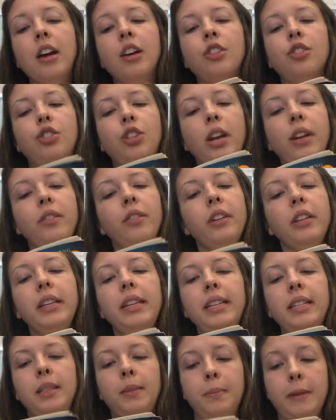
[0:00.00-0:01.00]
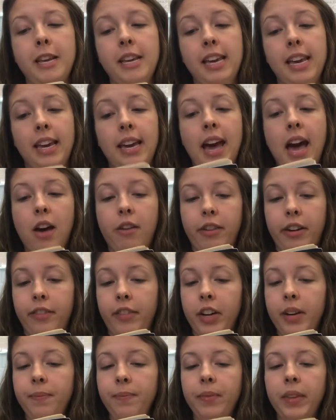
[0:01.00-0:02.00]
Generally speaking,
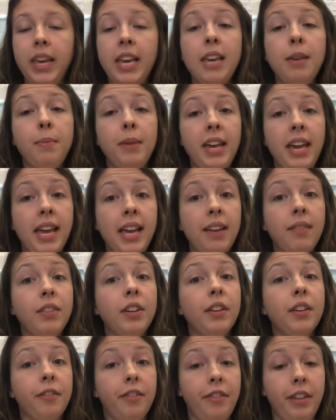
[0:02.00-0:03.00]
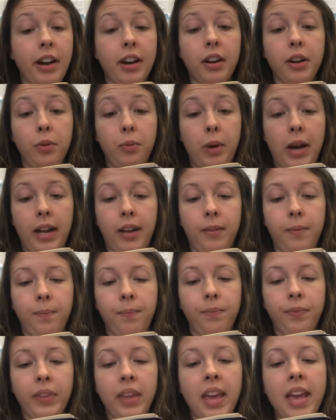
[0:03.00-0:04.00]
however, he behaved very well.
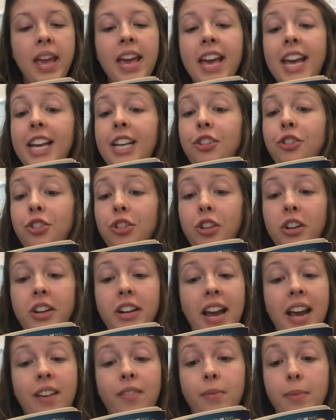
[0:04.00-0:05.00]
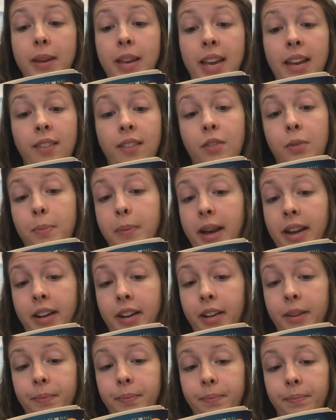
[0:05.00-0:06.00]
He should have behaved
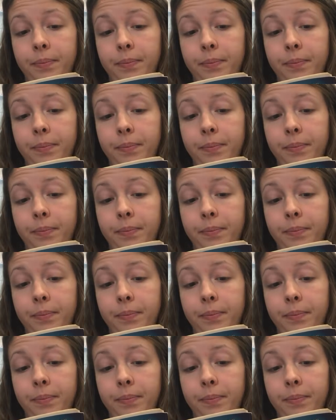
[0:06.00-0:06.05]
better.